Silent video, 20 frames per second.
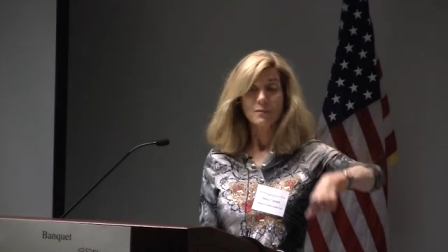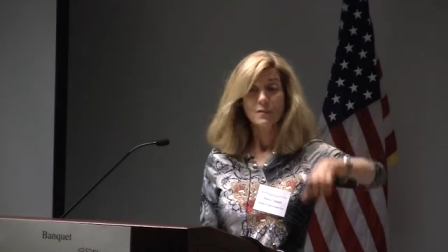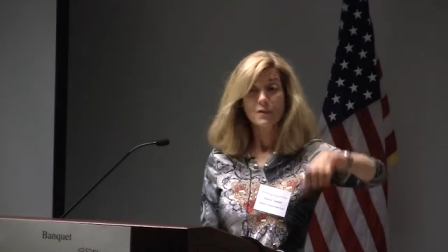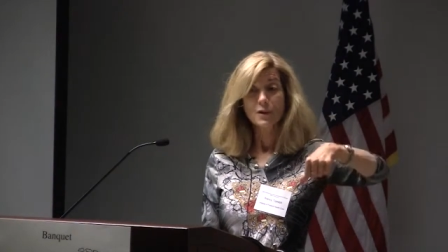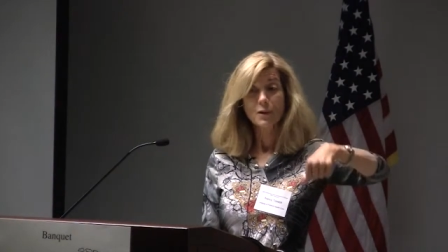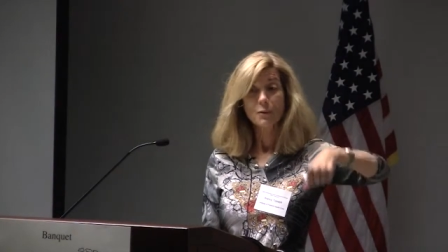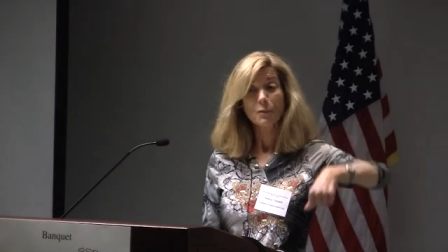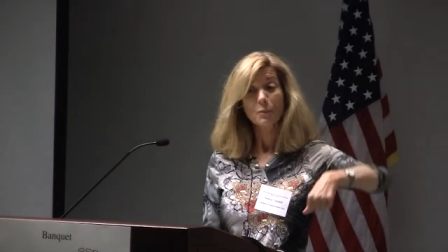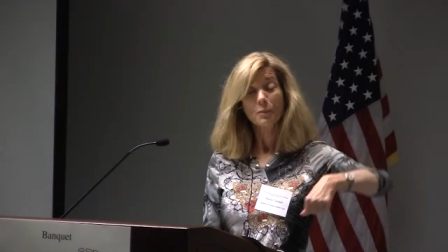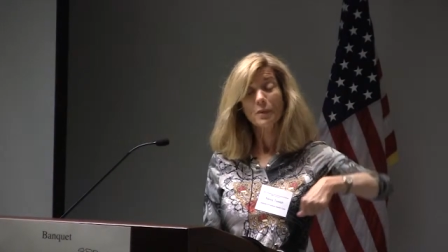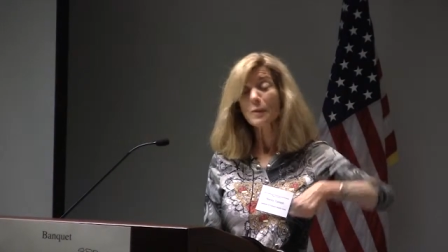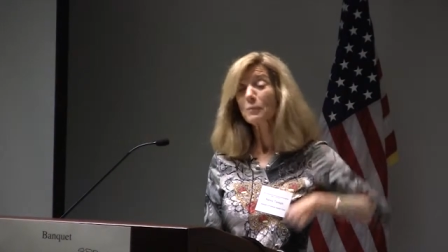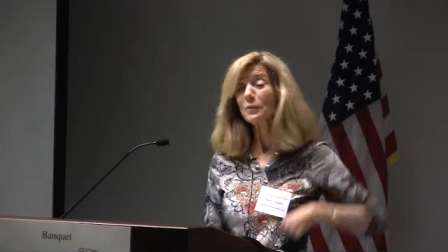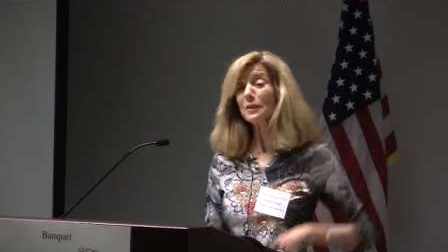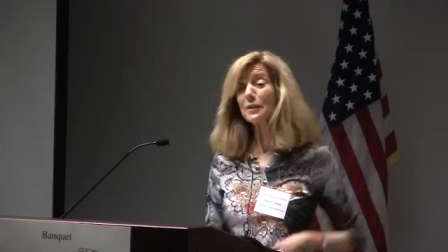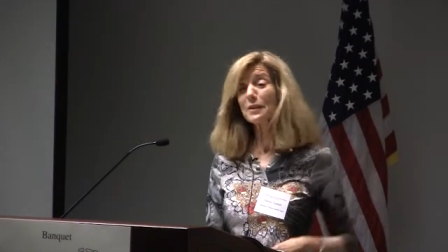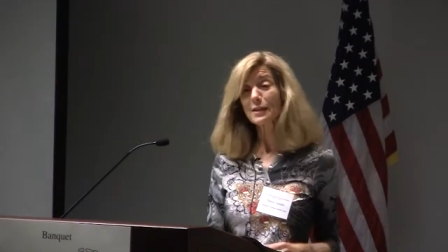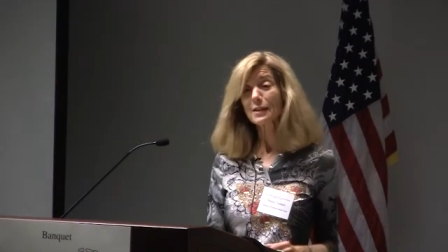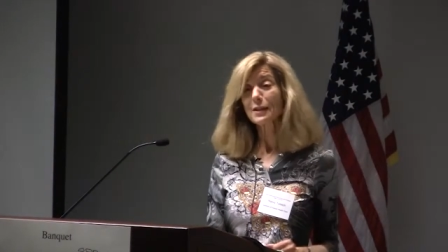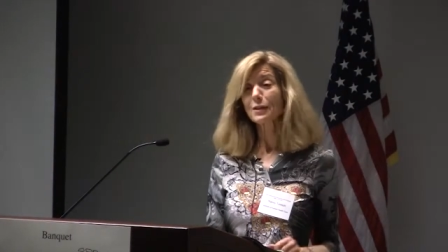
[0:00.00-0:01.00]
there were people
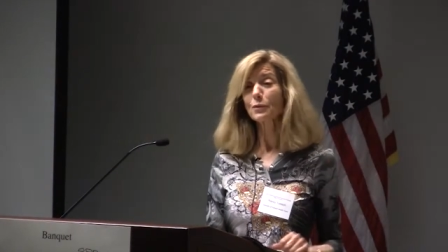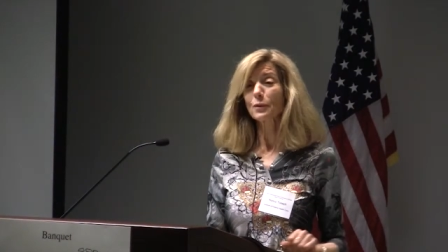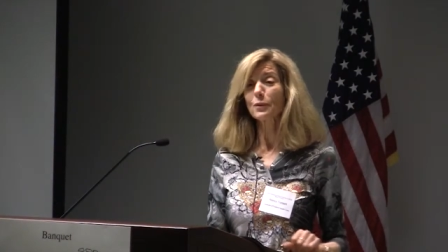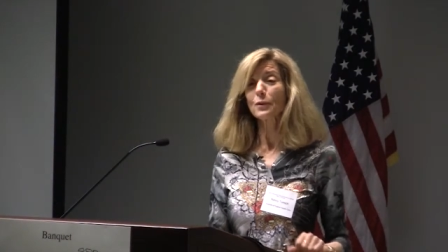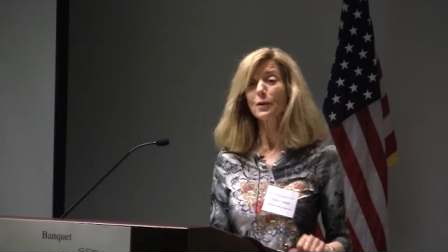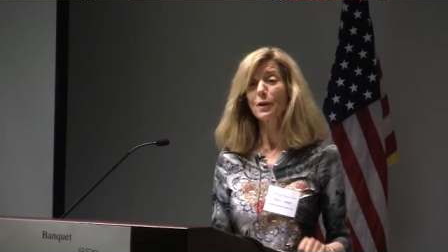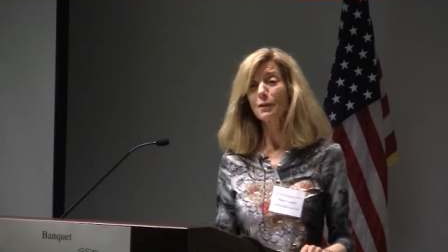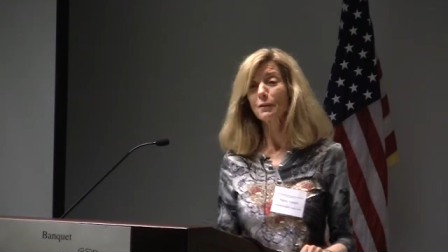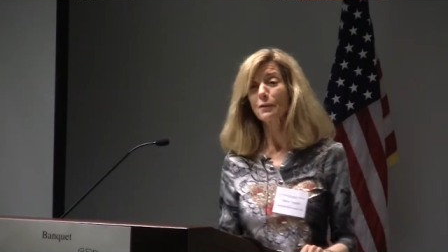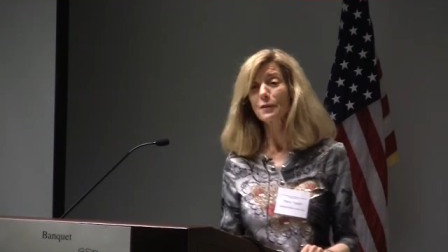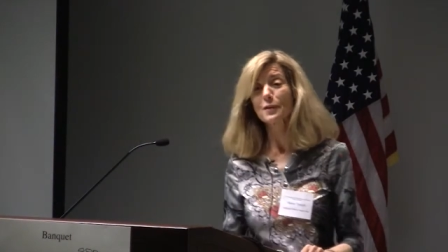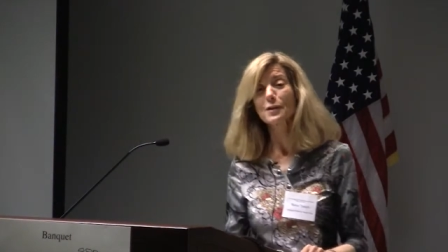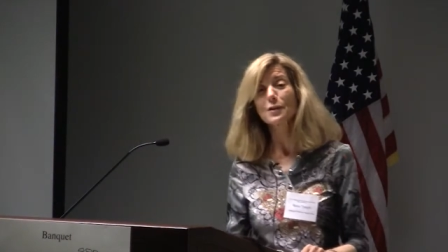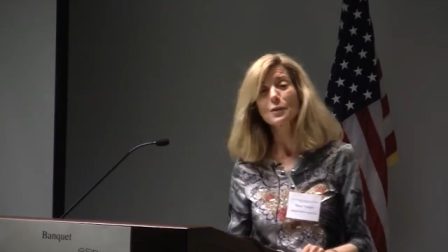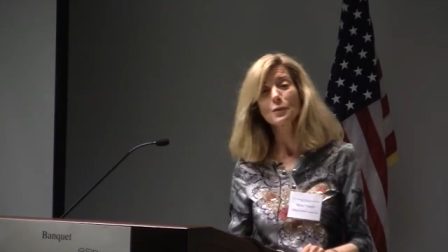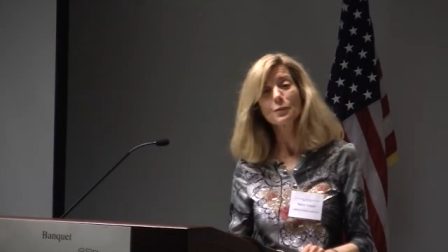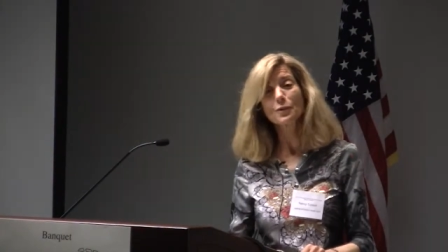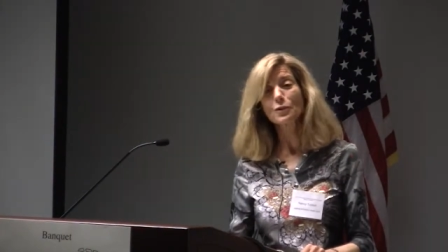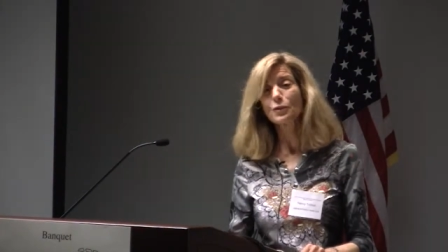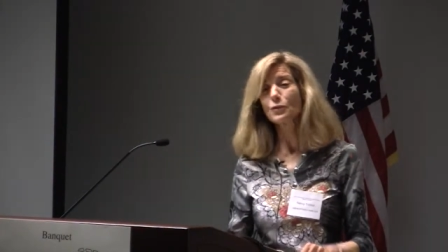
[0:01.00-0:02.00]
in central office
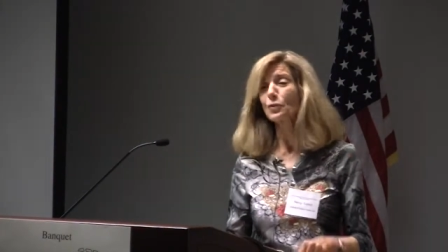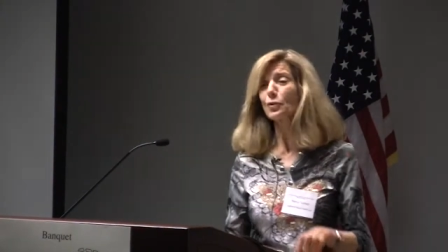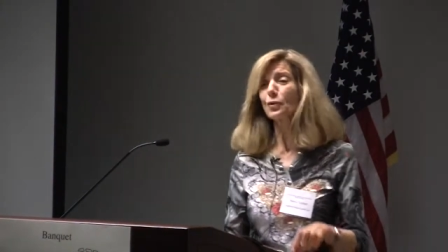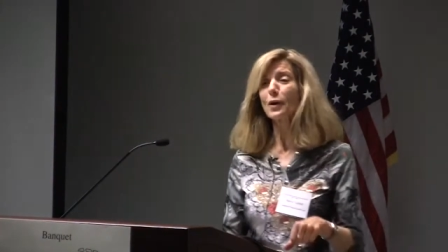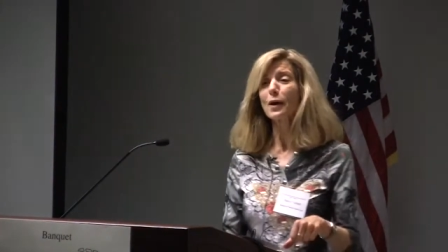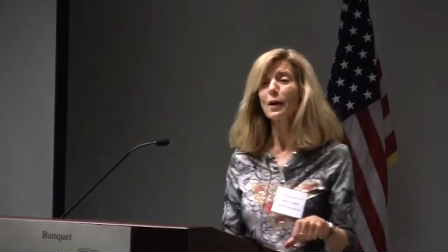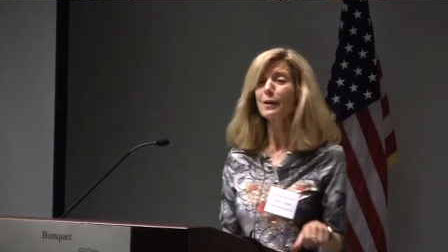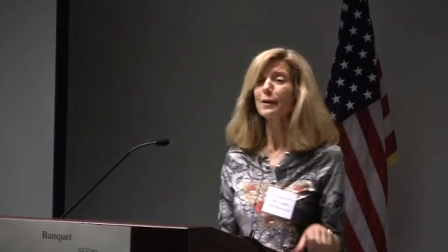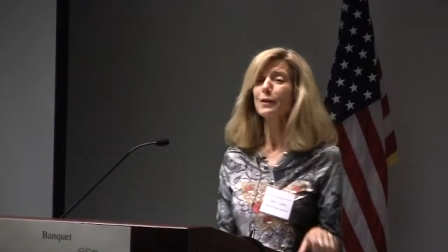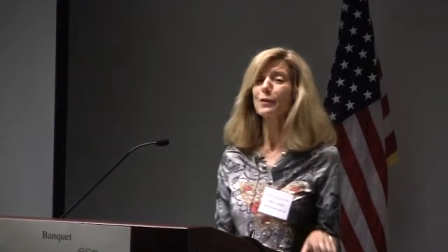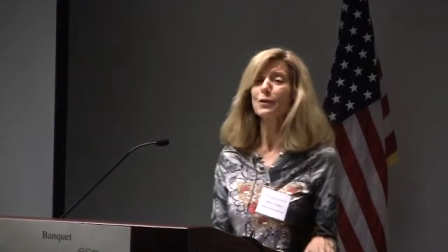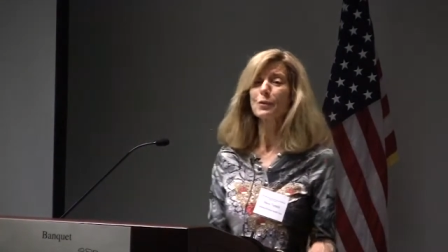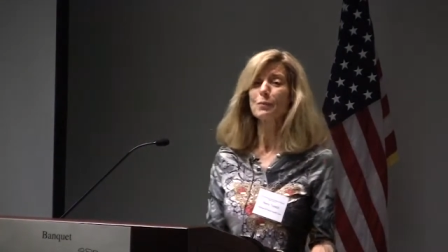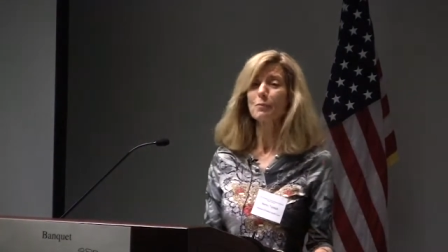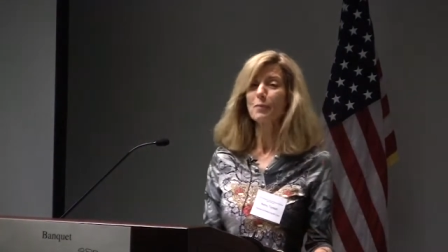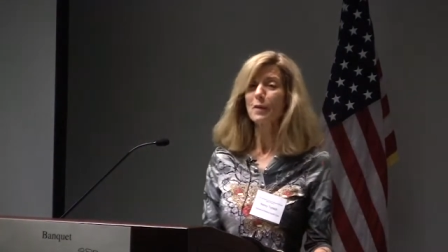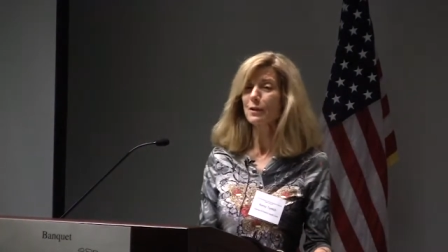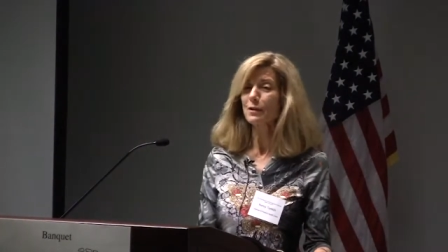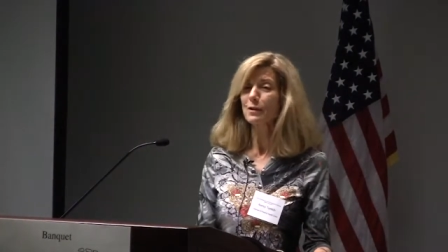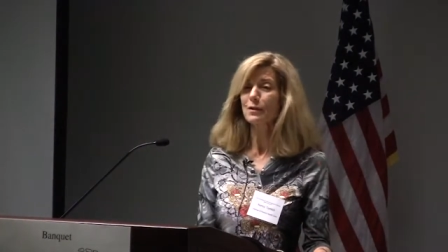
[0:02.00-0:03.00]
who were trying their
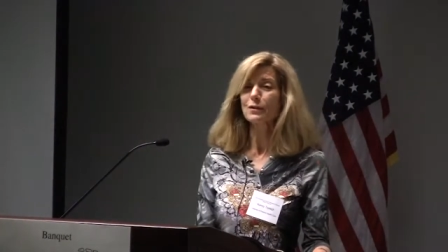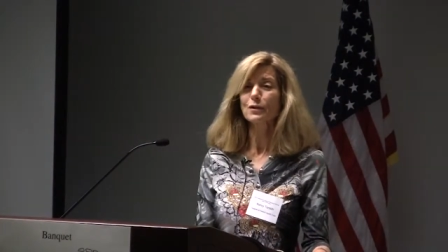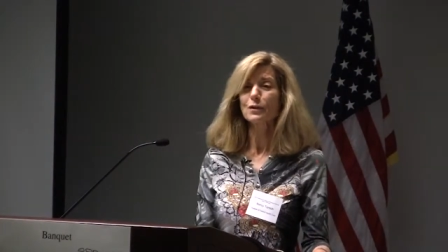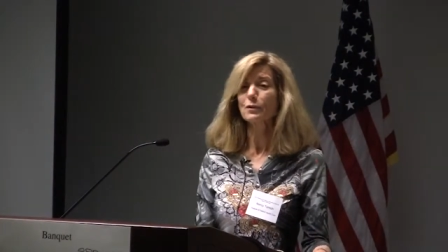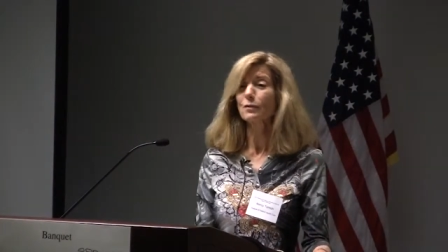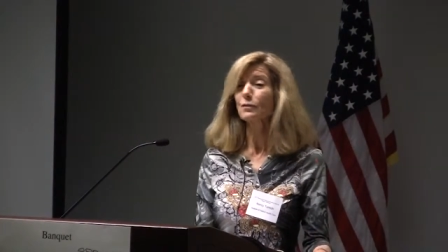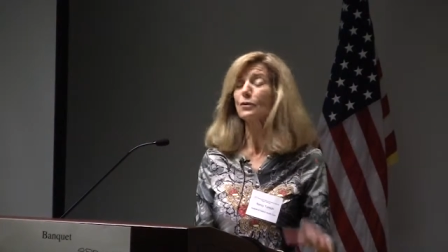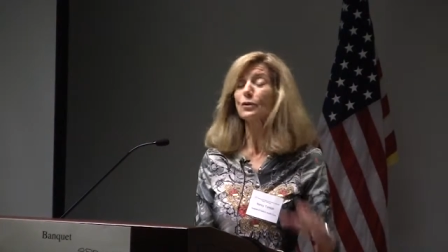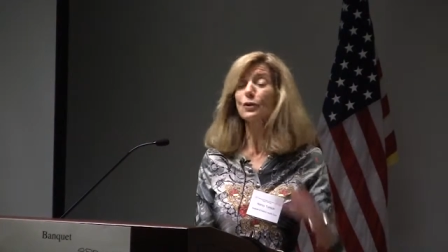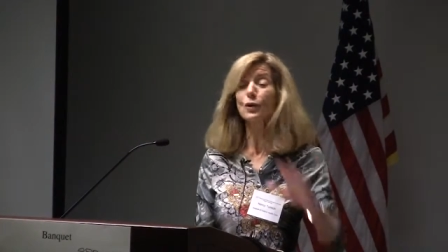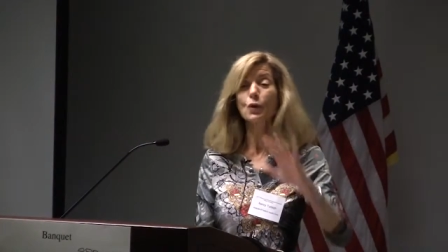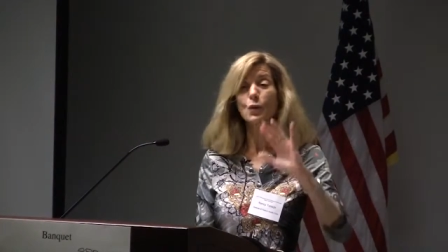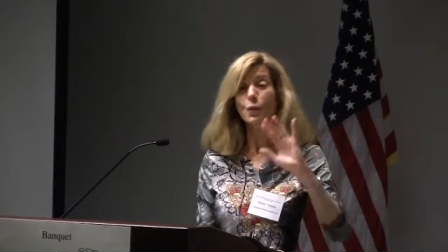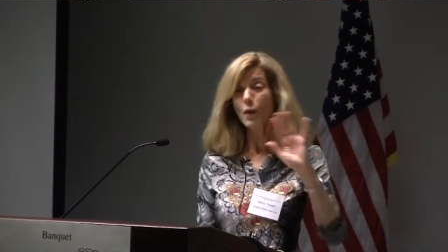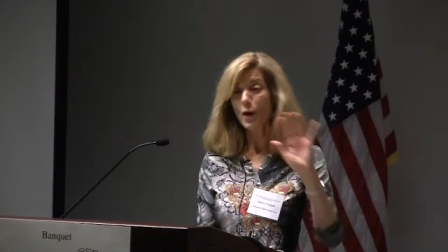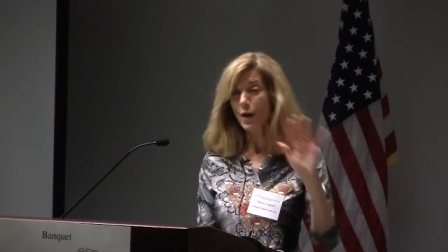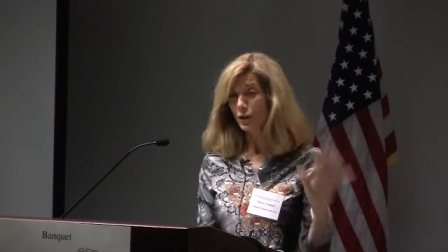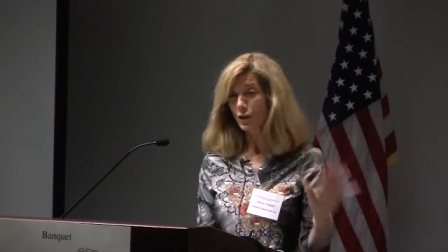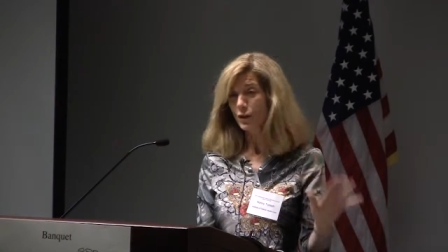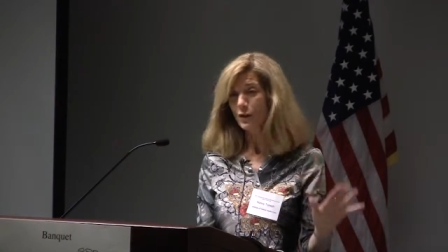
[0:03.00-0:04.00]
best to, to
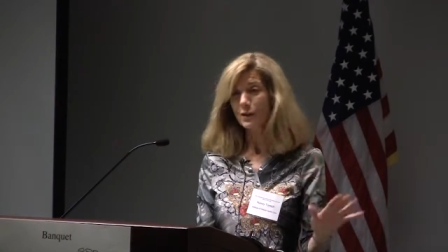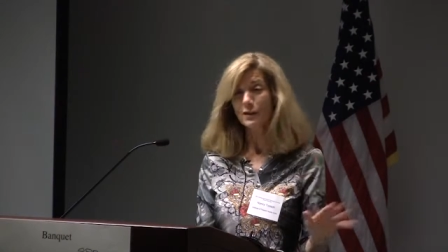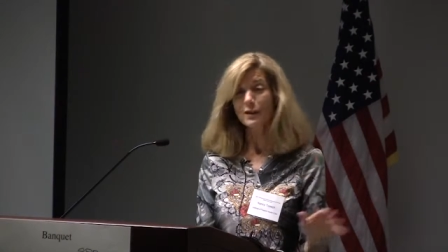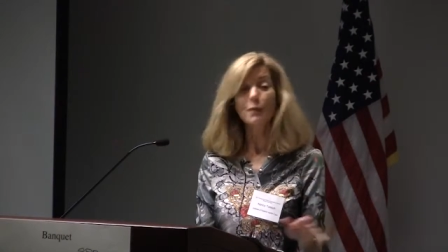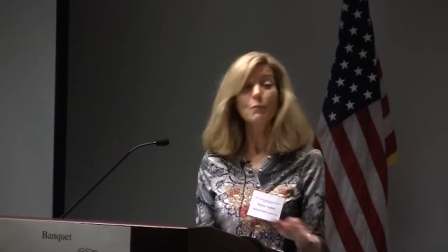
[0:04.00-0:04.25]
quash it.